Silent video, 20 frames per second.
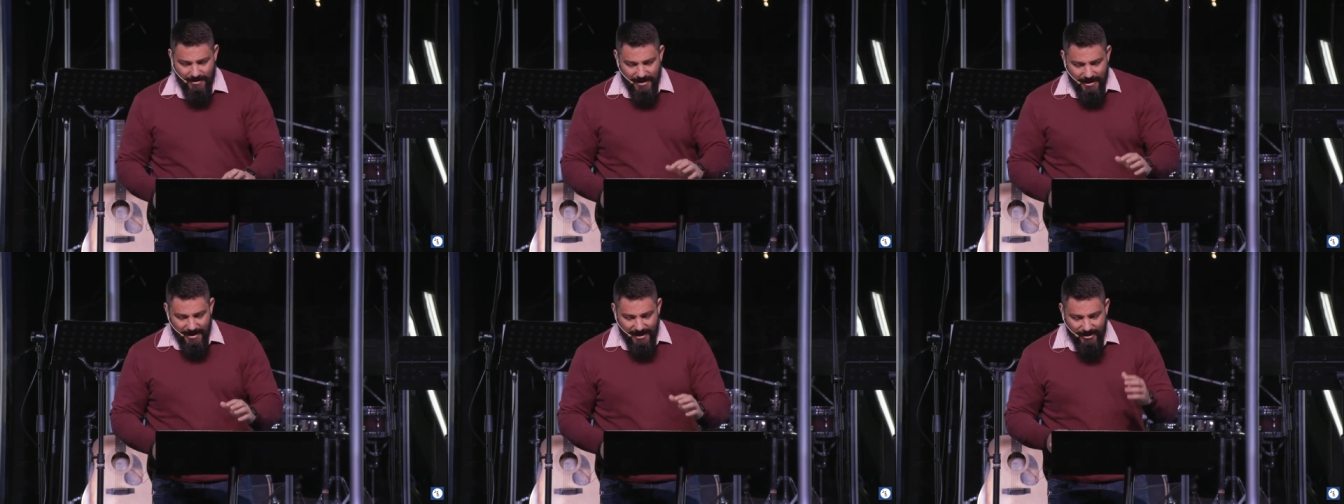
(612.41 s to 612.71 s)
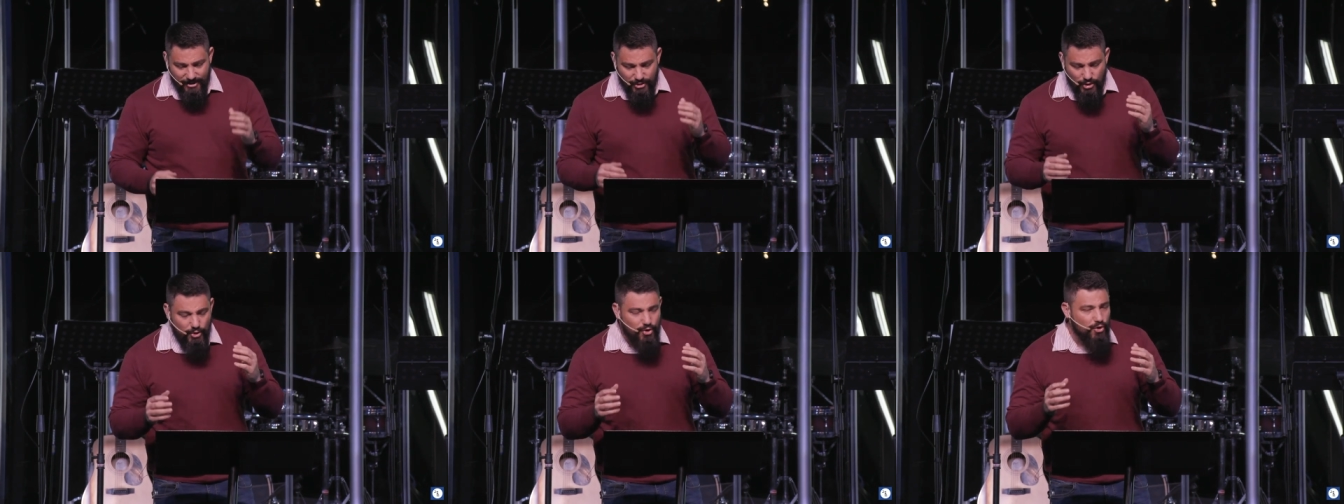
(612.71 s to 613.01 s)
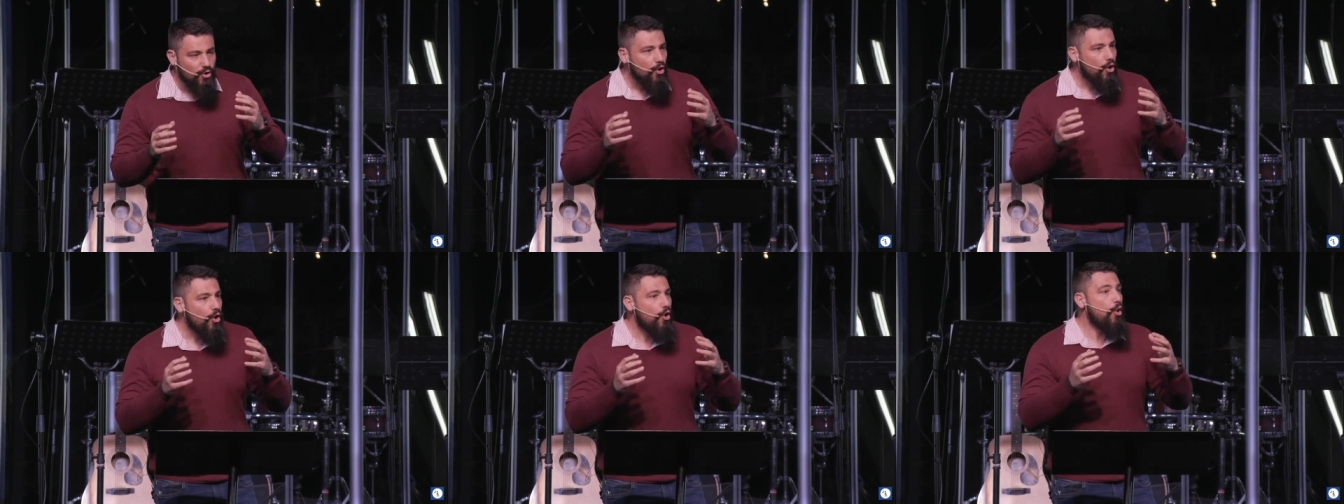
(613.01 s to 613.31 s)
He
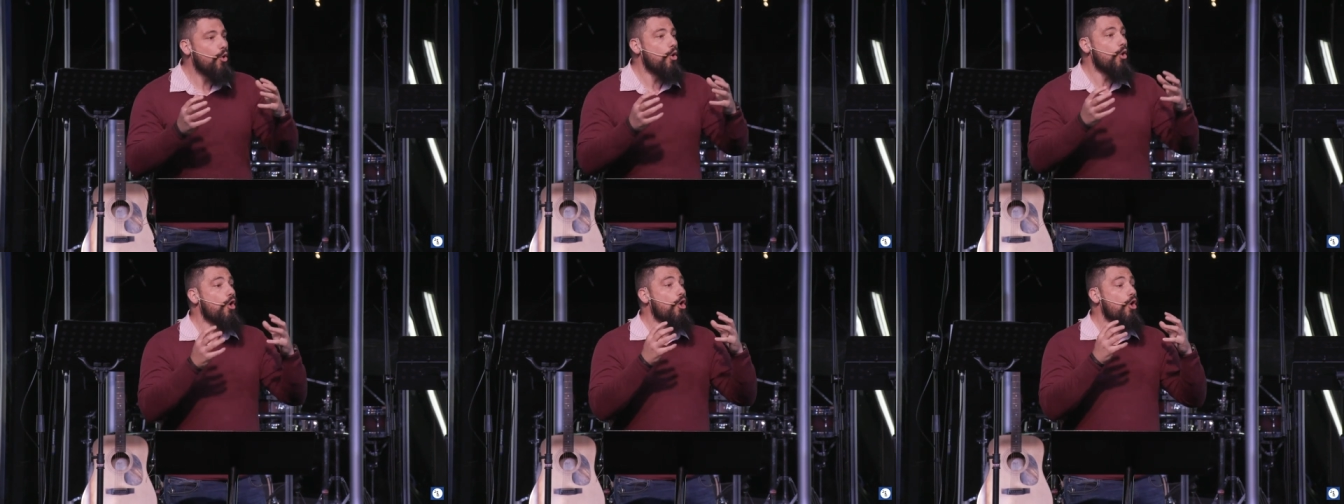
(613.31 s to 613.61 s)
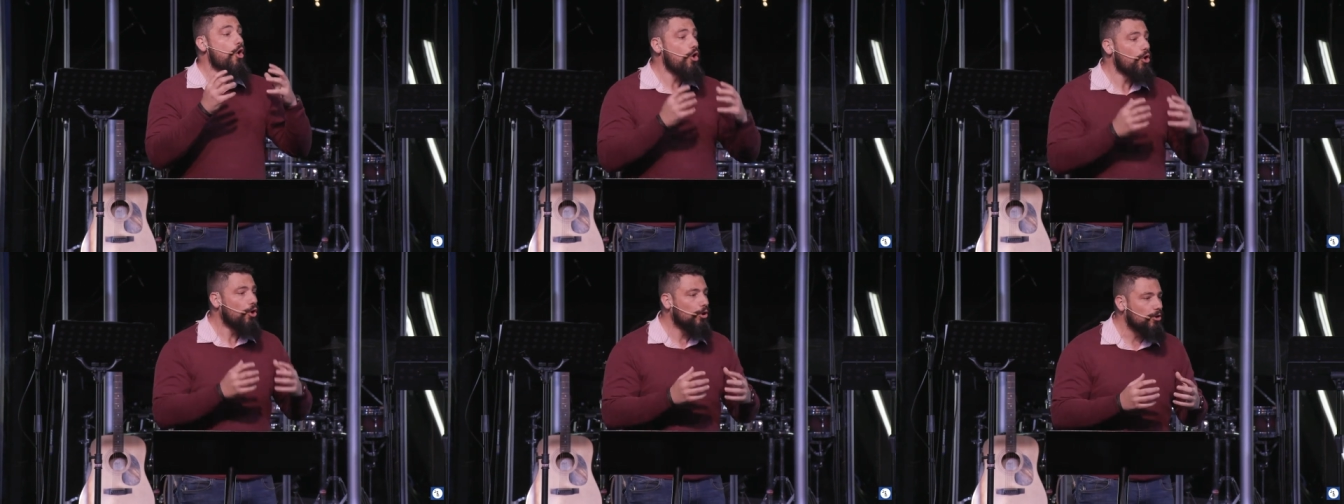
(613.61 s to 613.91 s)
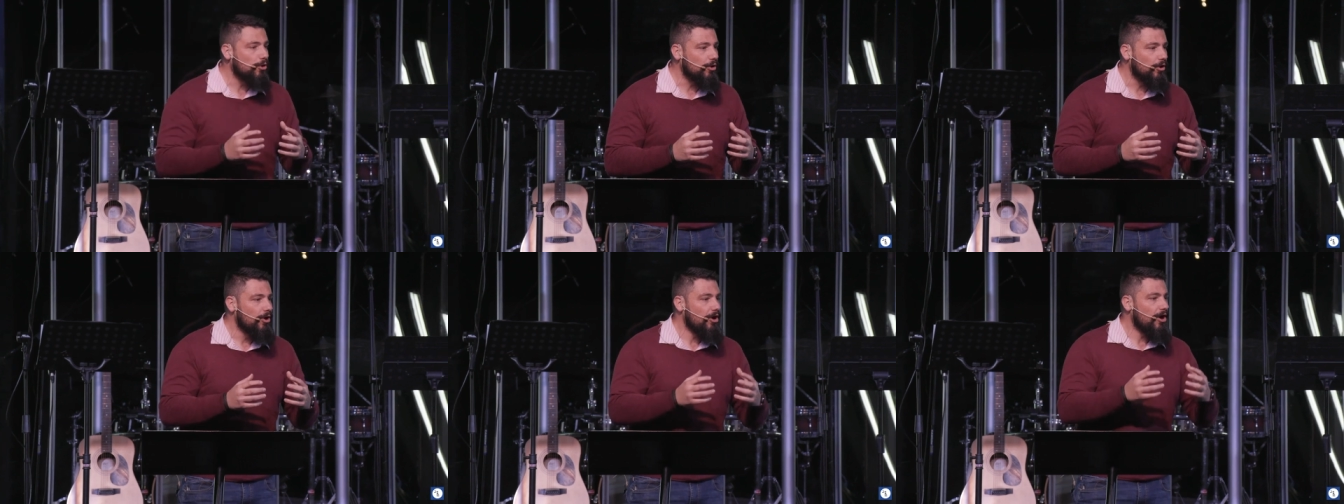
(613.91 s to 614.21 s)
took
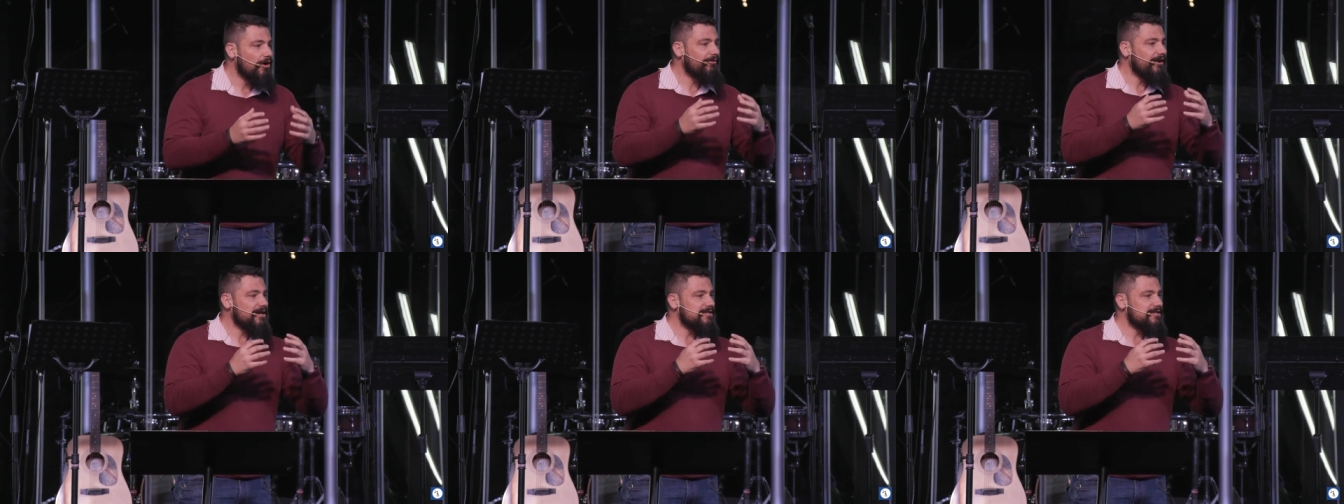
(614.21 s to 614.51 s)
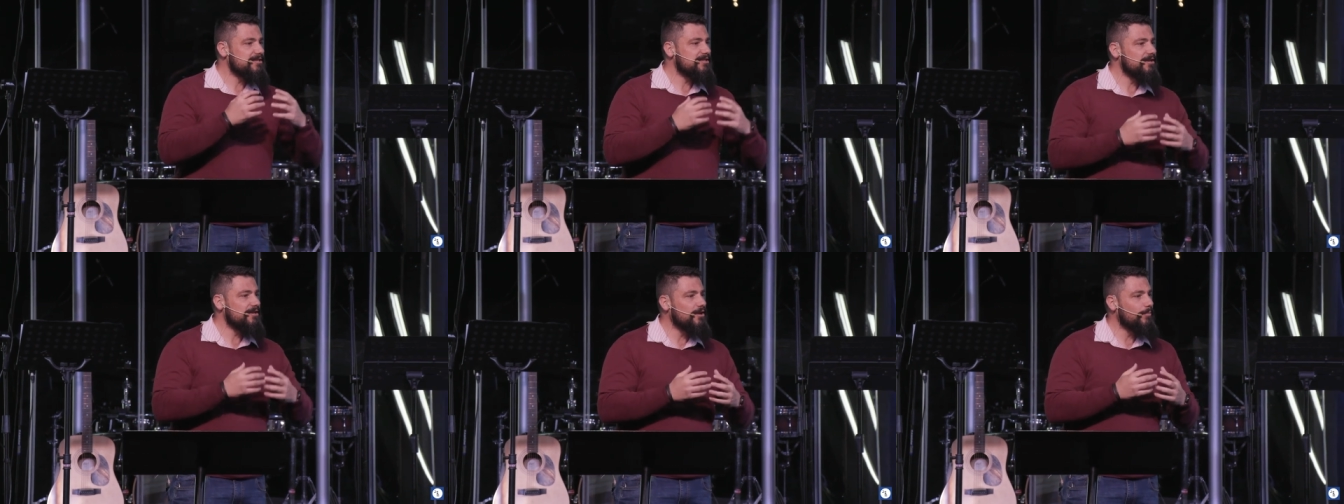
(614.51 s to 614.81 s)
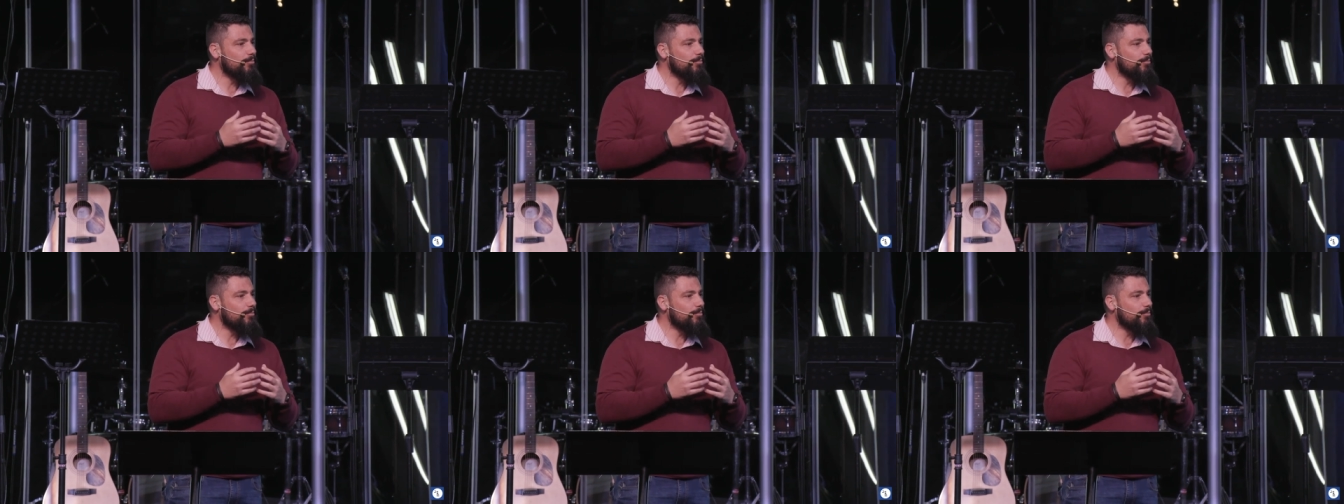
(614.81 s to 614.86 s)
all of our sin